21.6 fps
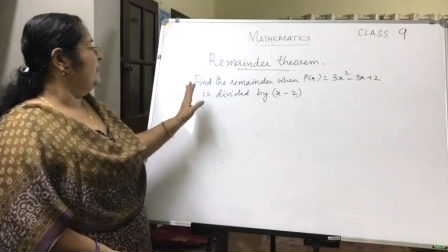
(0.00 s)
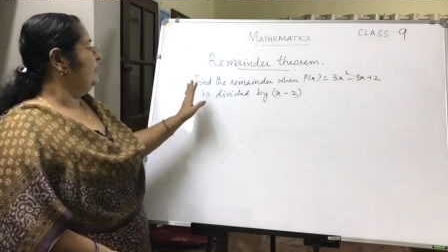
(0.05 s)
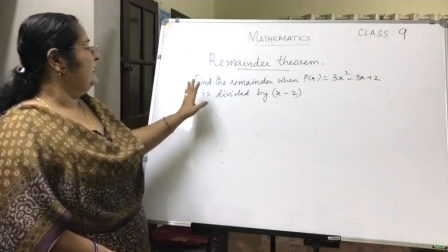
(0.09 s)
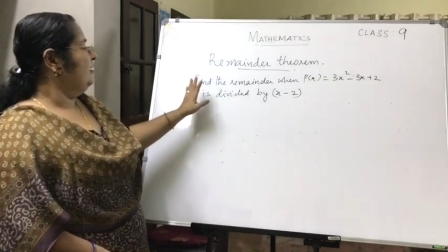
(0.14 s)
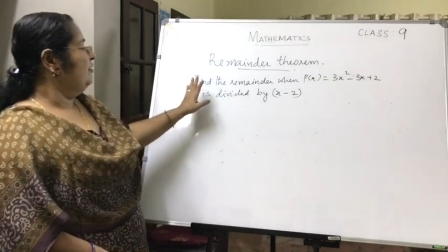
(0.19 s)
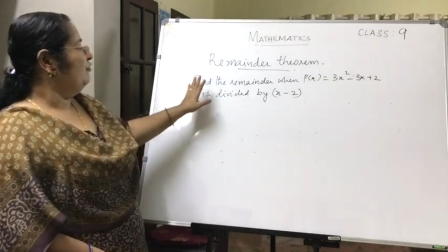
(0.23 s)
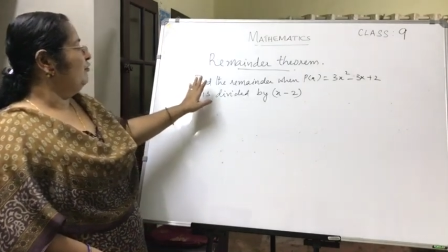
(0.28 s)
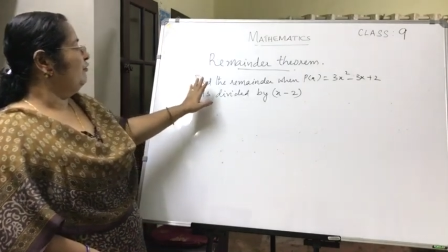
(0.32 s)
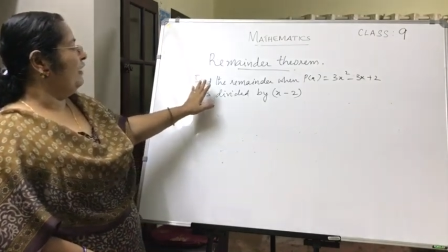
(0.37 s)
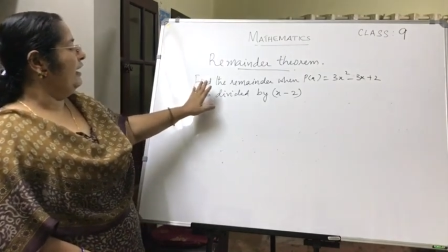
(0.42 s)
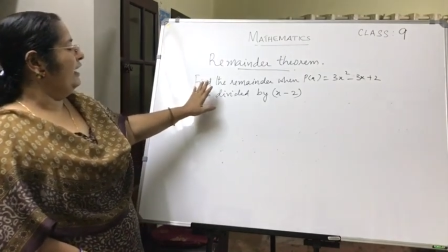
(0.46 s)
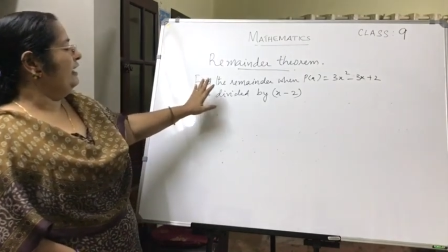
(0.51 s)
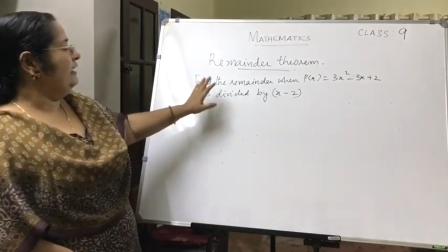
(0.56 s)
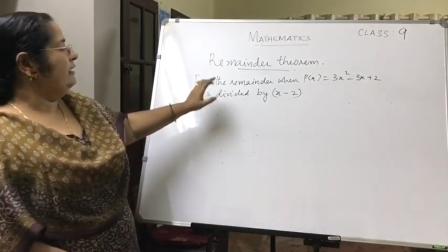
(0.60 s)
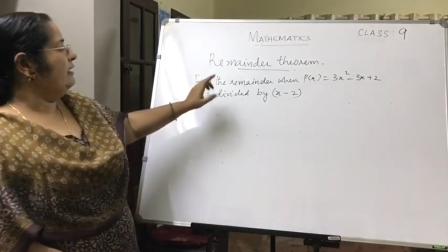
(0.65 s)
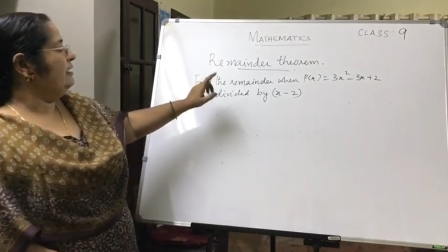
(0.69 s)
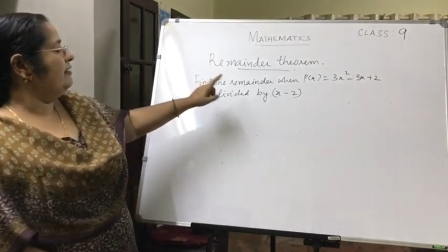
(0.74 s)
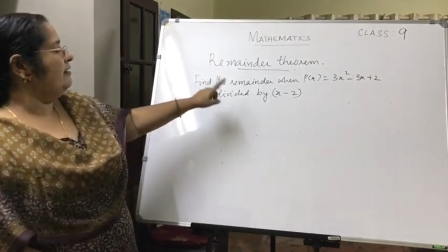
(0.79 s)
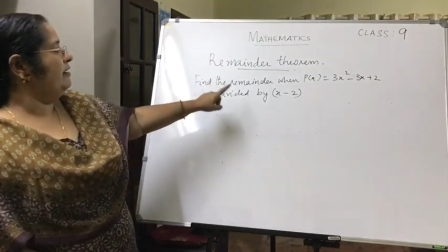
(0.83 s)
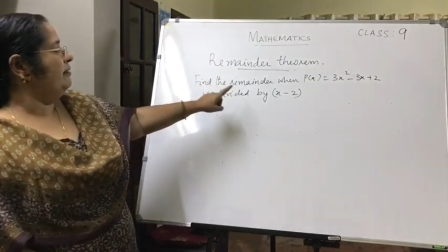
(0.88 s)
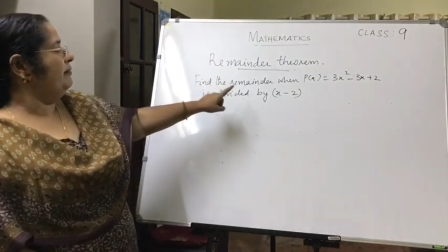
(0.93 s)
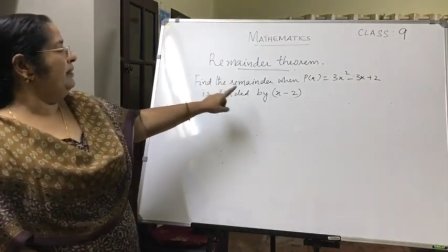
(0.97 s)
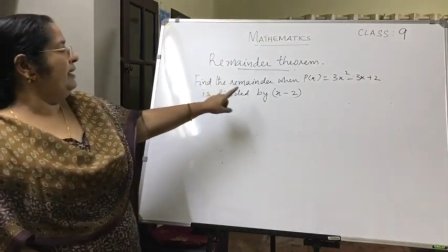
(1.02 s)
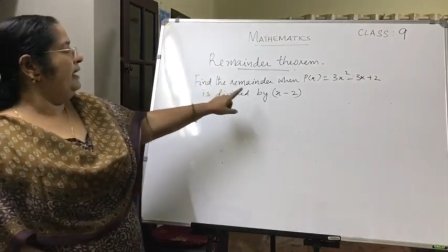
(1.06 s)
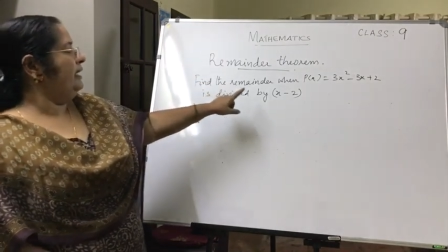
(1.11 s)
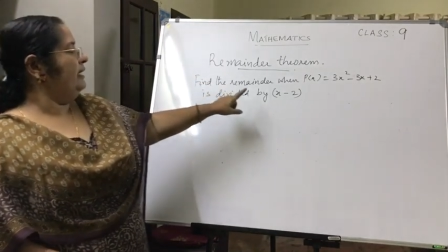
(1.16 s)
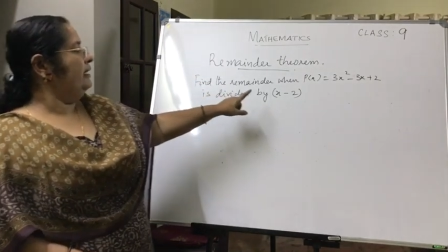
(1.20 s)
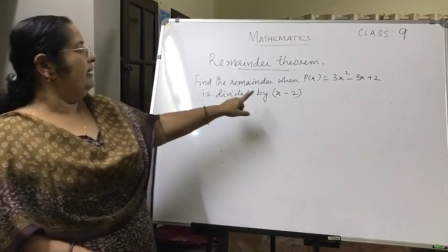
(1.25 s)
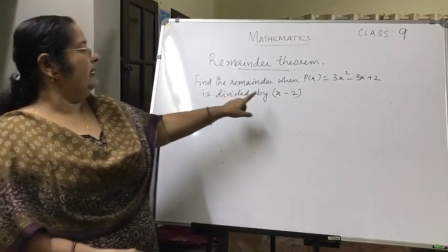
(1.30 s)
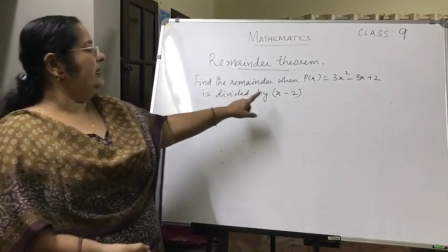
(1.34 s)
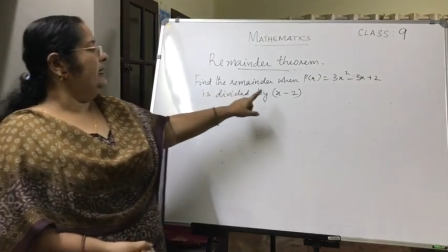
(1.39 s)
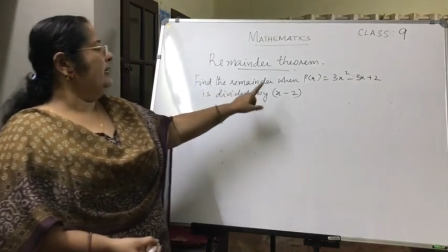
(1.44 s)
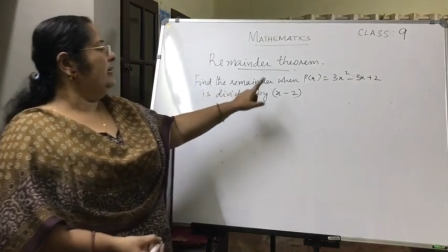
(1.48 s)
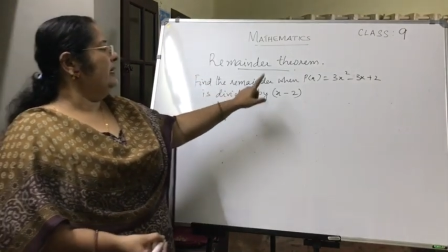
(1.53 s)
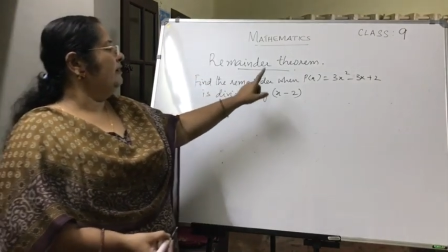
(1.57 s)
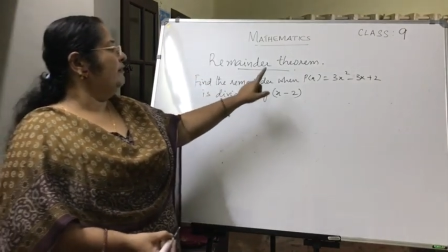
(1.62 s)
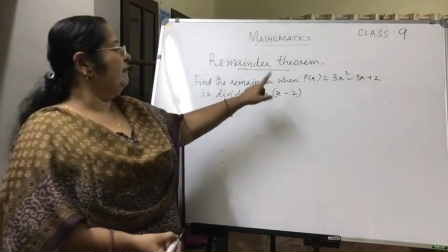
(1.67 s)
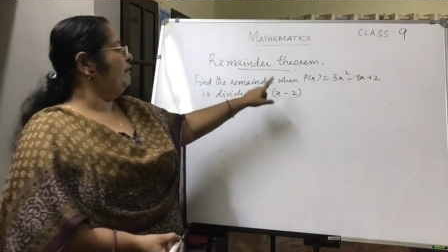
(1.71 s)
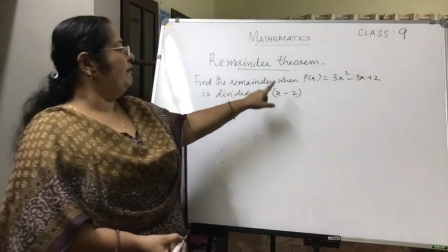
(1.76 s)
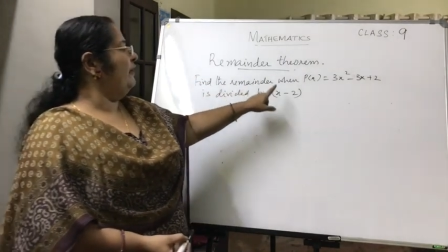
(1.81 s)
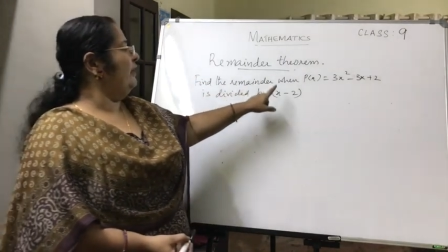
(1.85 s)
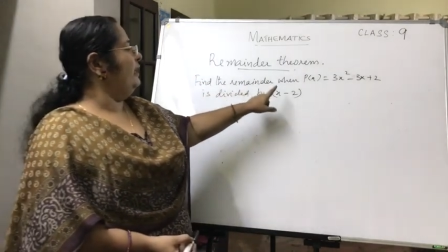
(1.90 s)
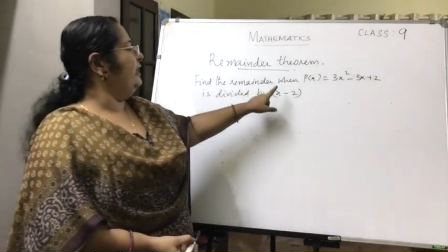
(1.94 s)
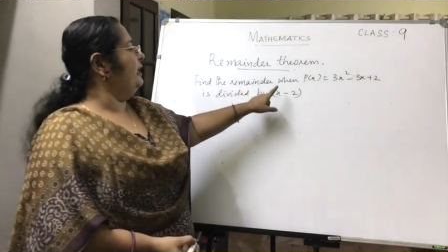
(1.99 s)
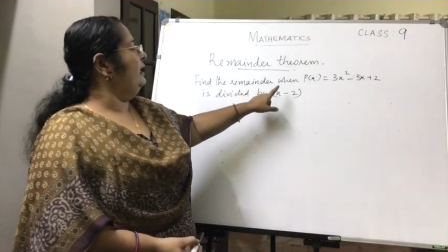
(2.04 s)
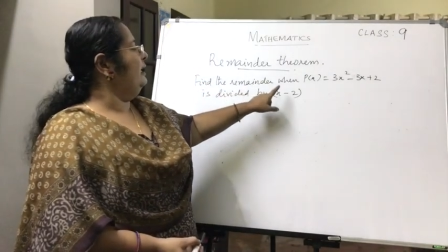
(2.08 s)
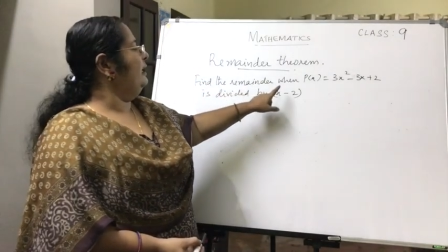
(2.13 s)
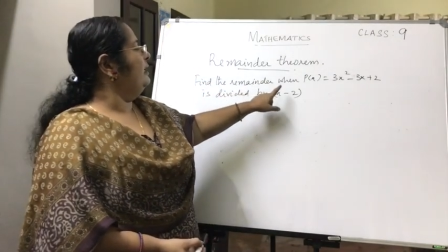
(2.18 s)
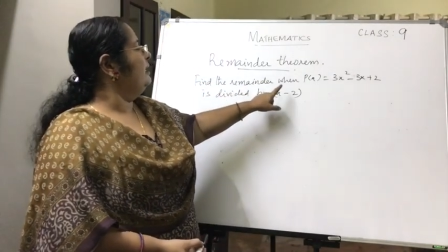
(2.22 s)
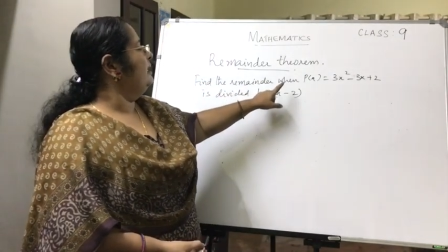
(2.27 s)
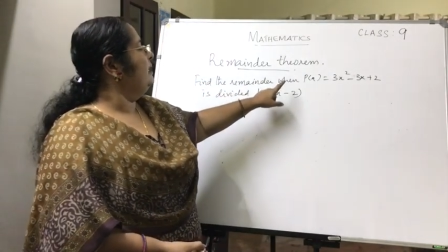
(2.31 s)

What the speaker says: Find the remainder when